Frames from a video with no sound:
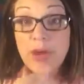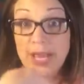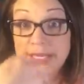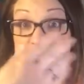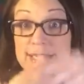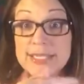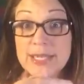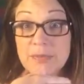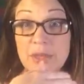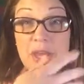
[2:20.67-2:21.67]
practicing
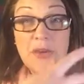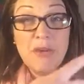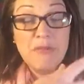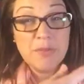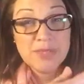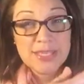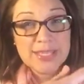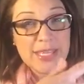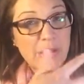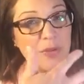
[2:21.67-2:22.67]
something or if it was a
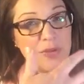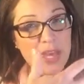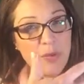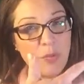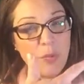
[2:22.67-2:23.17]
skill that